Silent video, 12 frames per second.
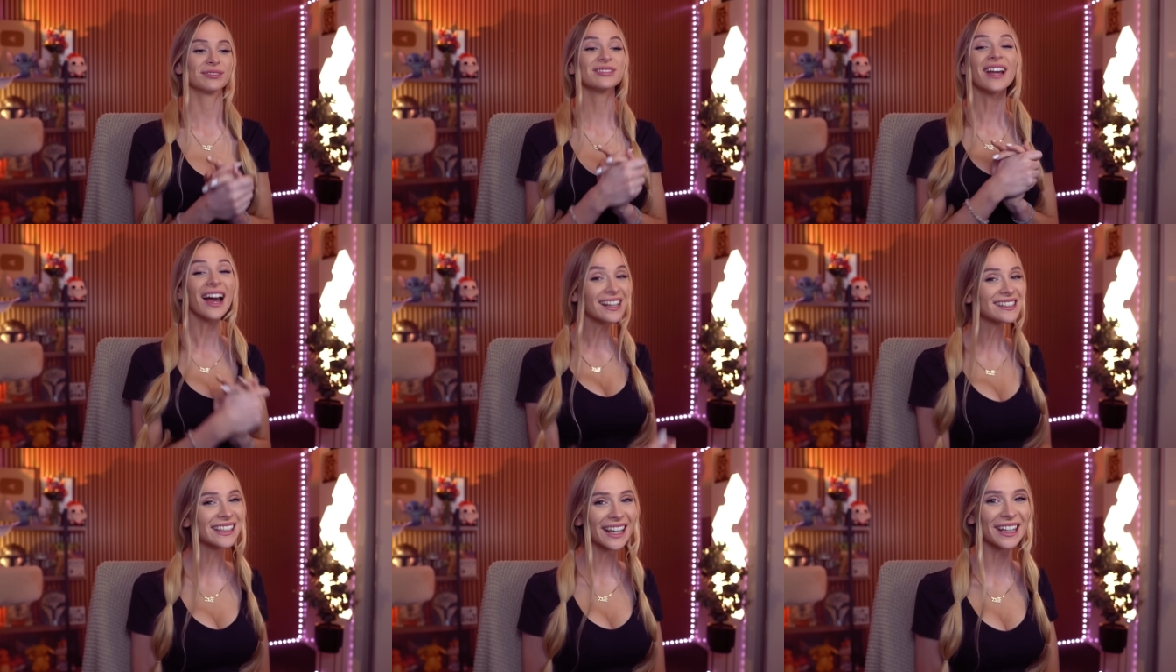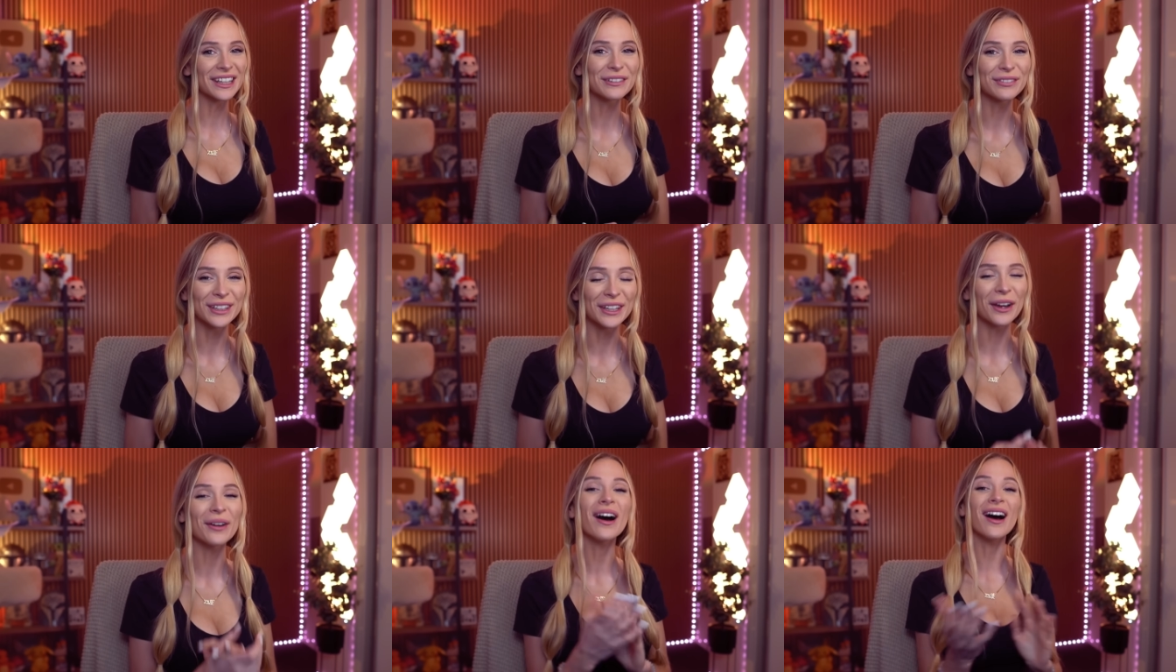That is the end of the
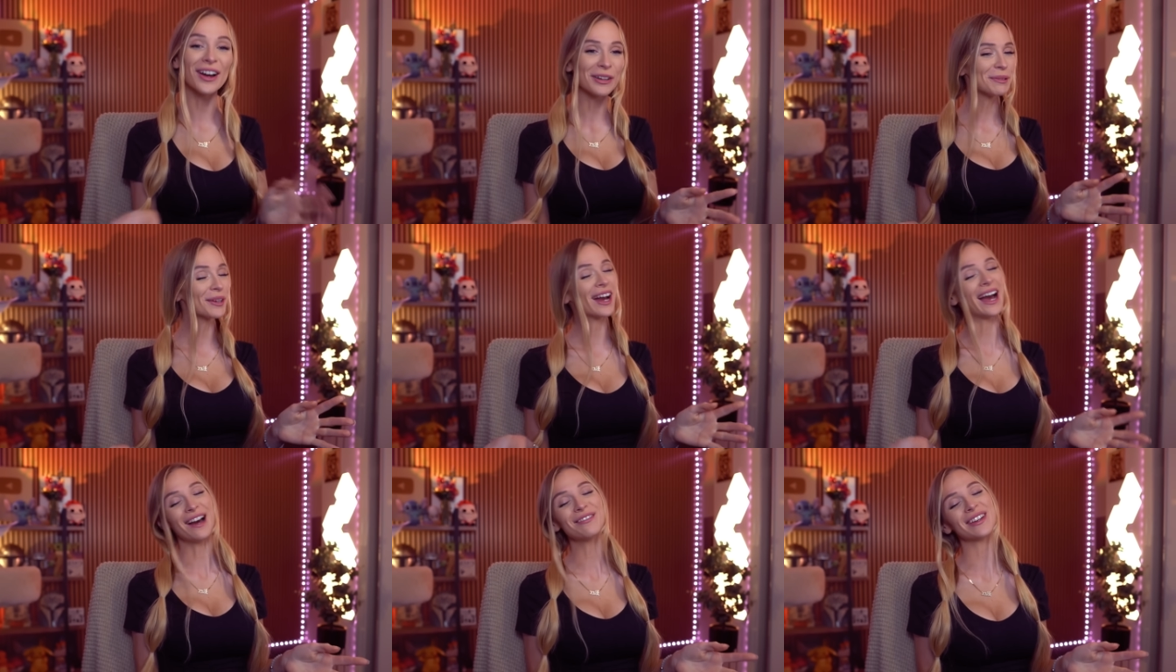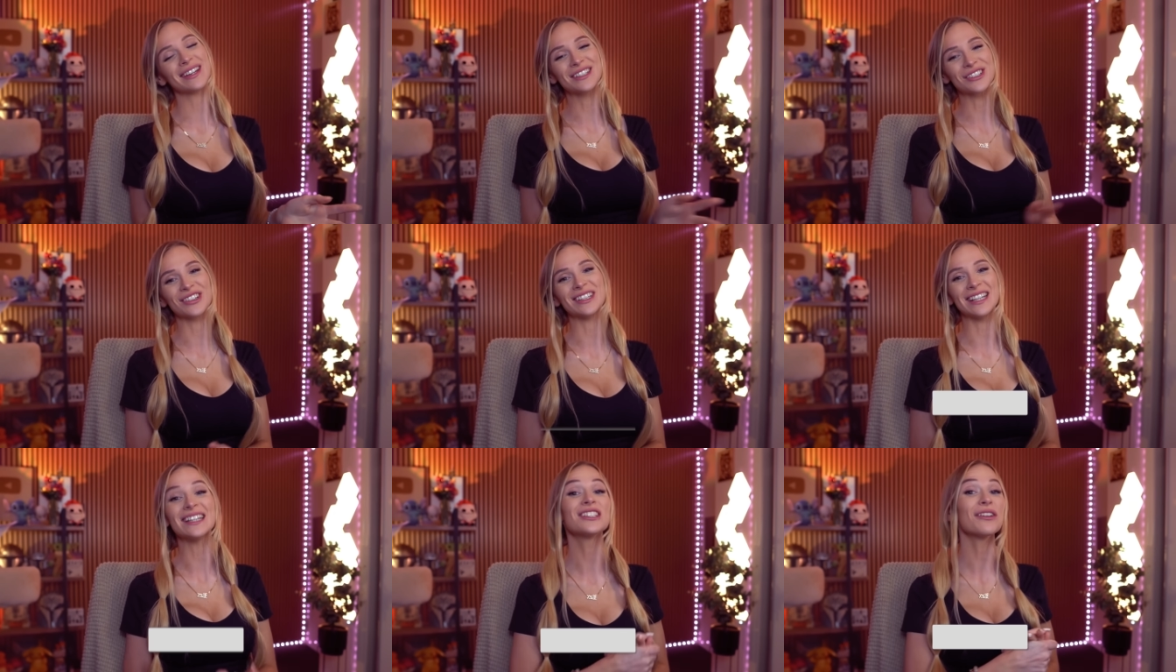video. I hope you have enjoyed
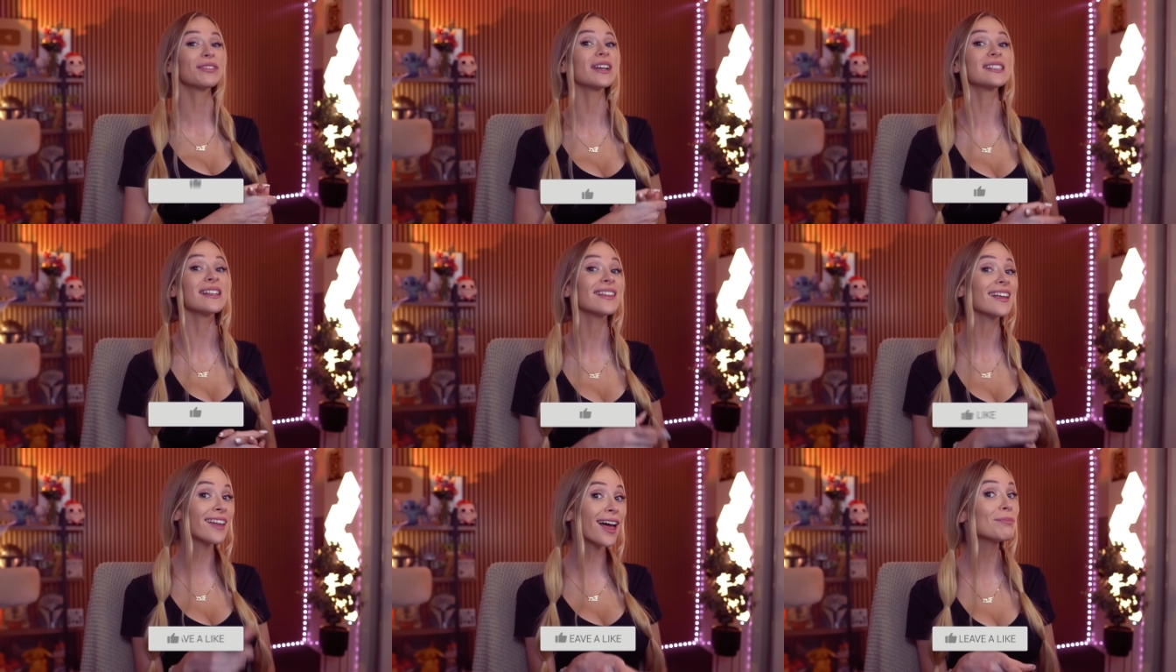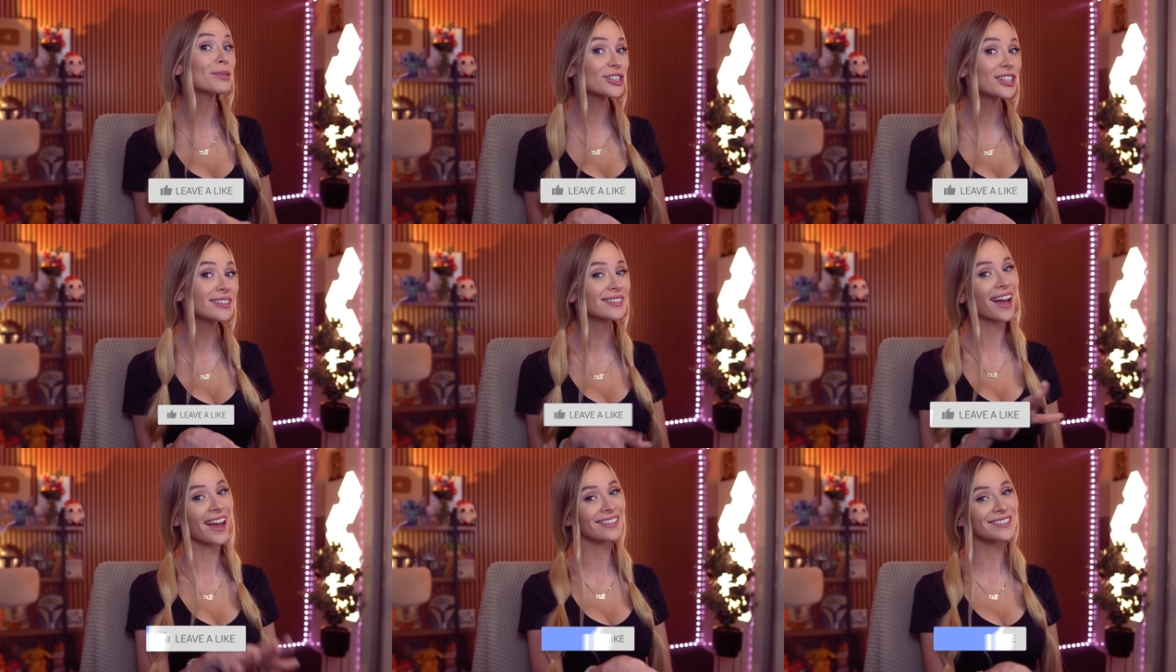it. Don't forget to hit that like button
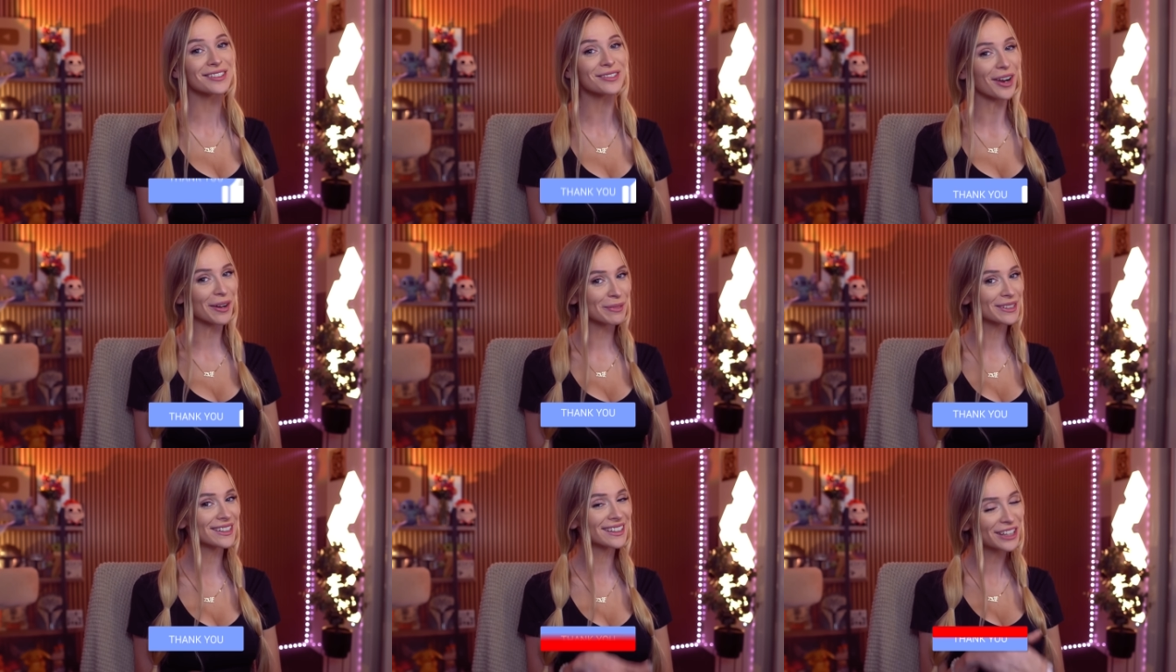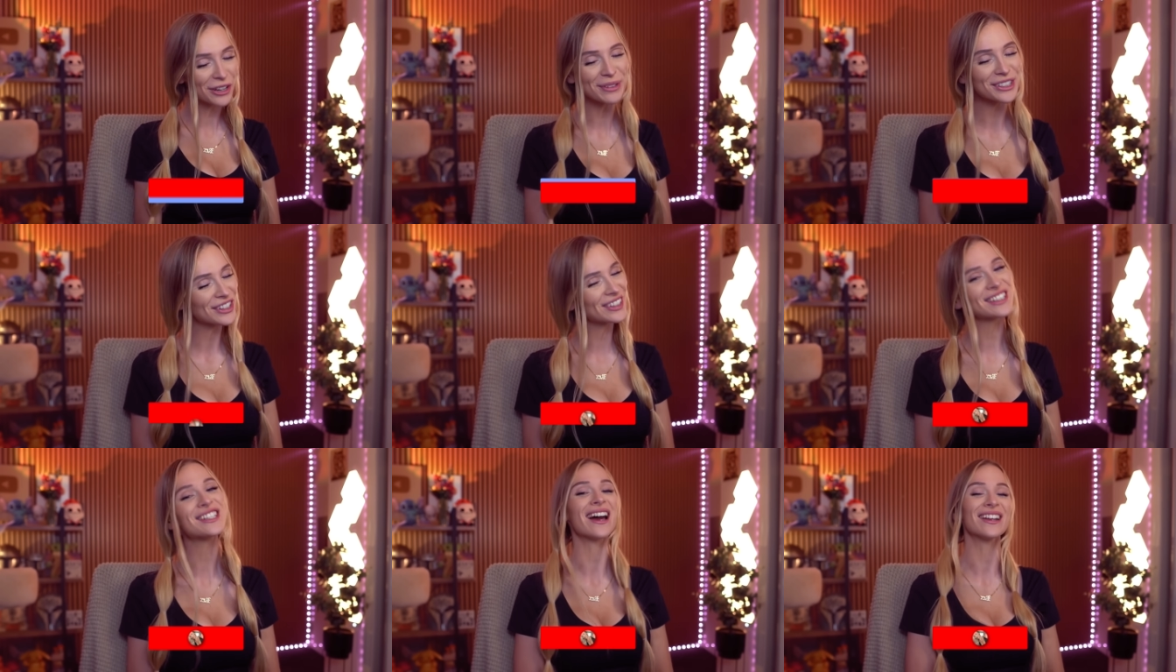and subscribe button. Come and join the
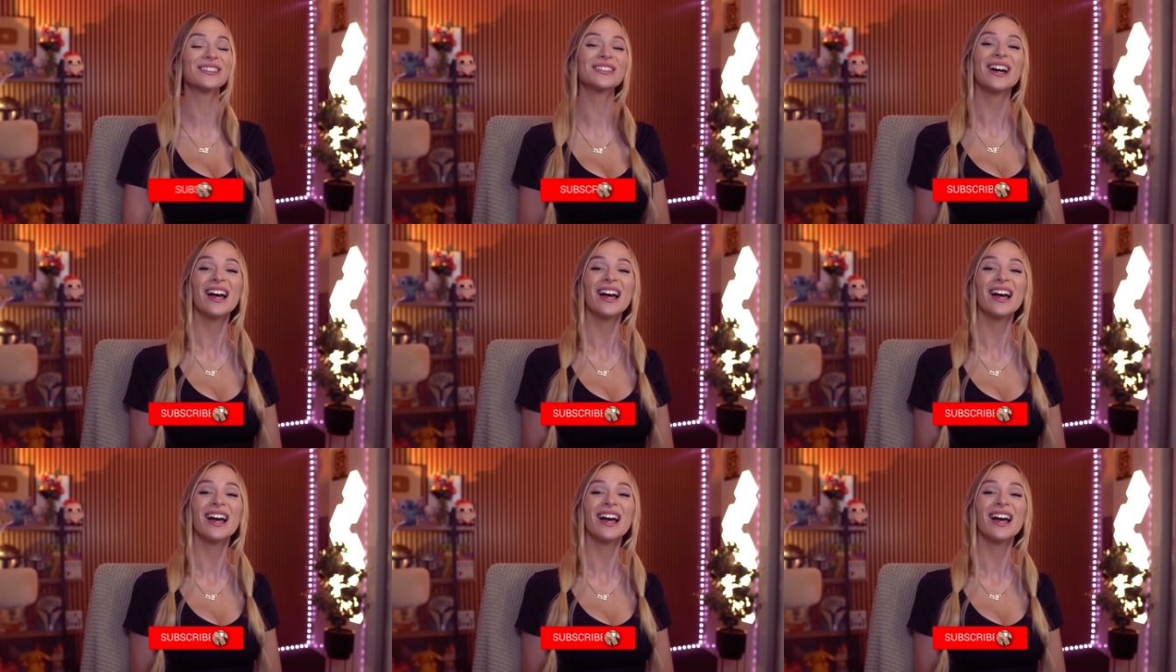channel.